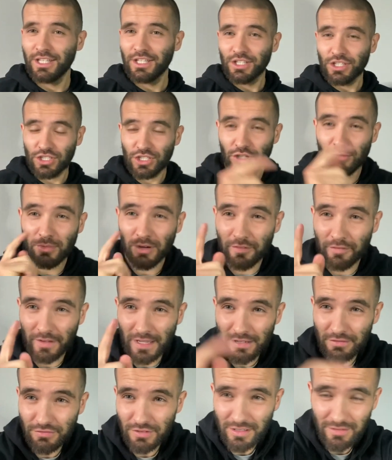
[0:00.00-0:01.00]
Do you know my
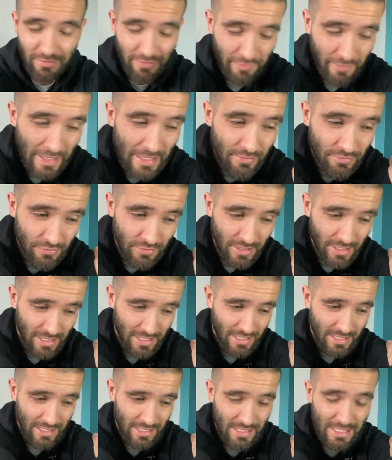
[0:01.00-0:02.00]
favourite
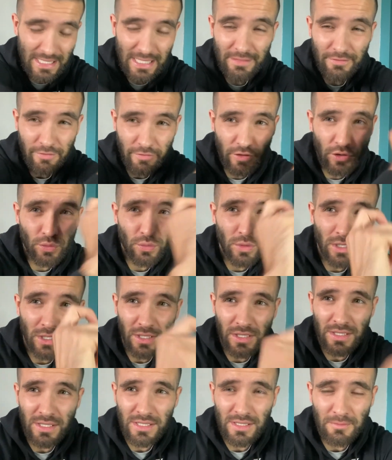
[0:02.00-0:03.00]
few
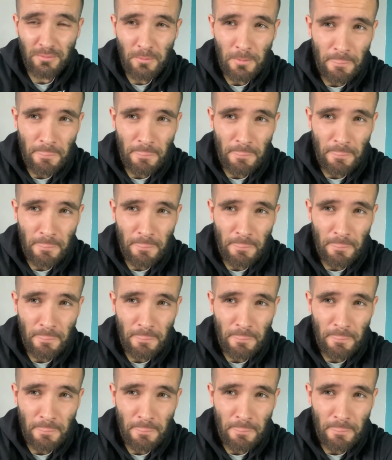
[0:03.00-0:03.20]
words?